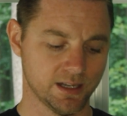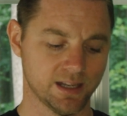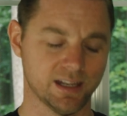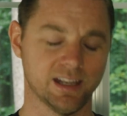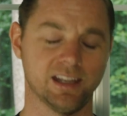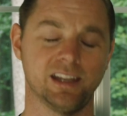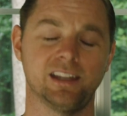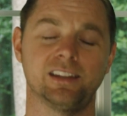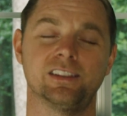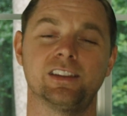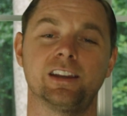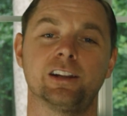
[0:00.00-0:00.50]

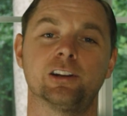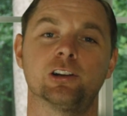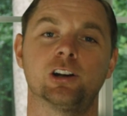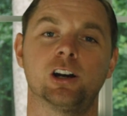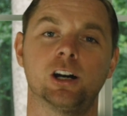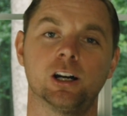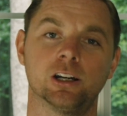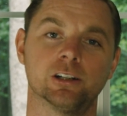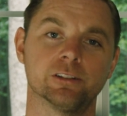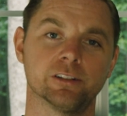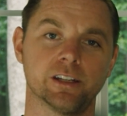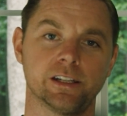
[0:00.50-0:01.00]
And they're
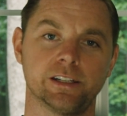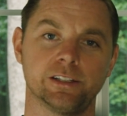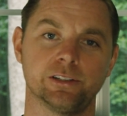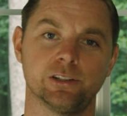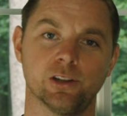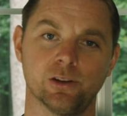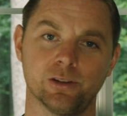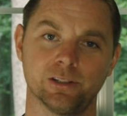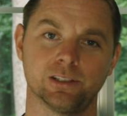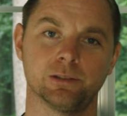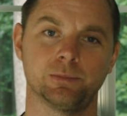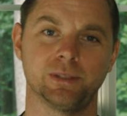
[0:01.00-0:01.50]
already
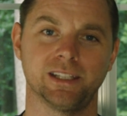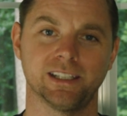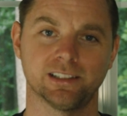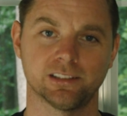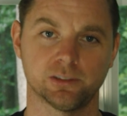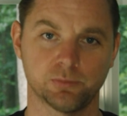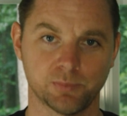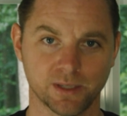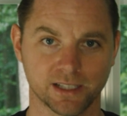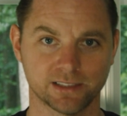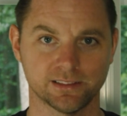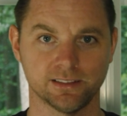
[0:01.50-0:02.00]
going to be
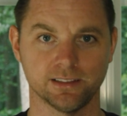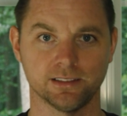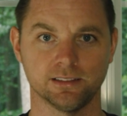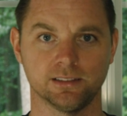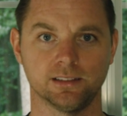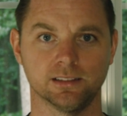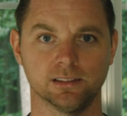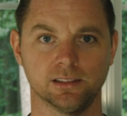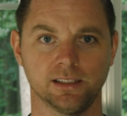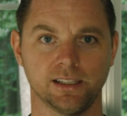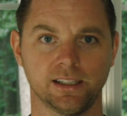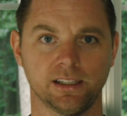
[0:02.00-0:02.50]
expecting
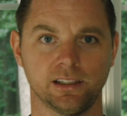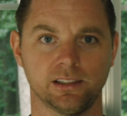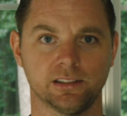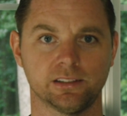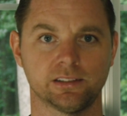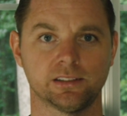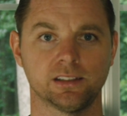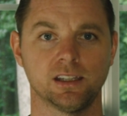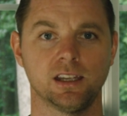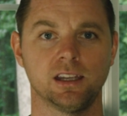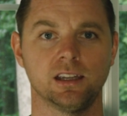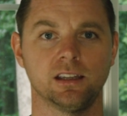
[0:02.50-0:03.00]

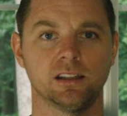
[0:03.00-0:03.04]
delays